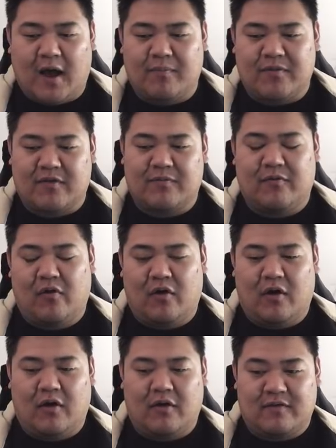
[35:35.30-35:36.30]
just
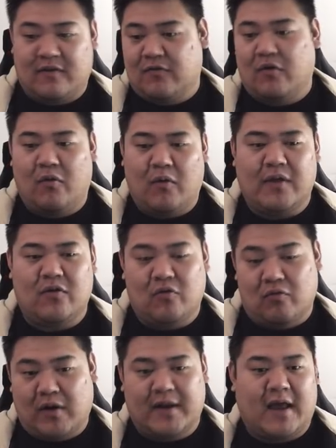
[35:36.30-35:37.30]
for when
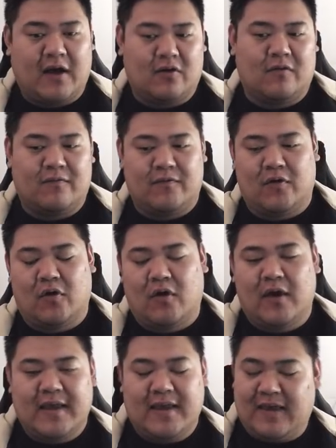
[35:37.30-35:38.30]
you run out of
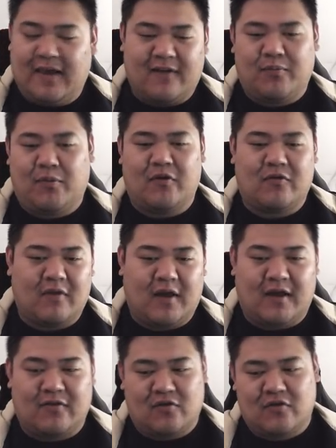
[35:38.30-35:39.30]
your EX burst
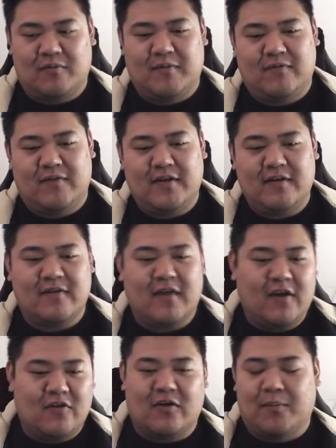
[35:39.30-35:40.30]
search of Minfilias,
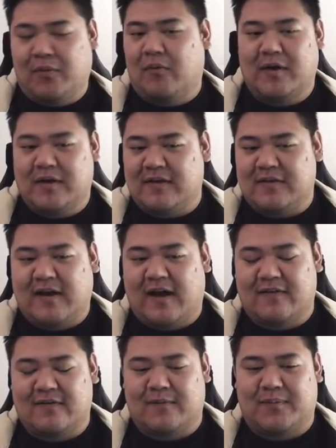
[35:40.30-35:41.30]
you can put one of these
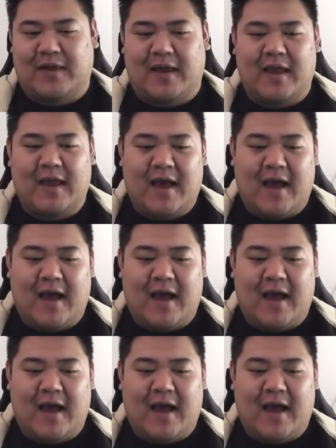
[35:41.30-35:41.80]
cards into play.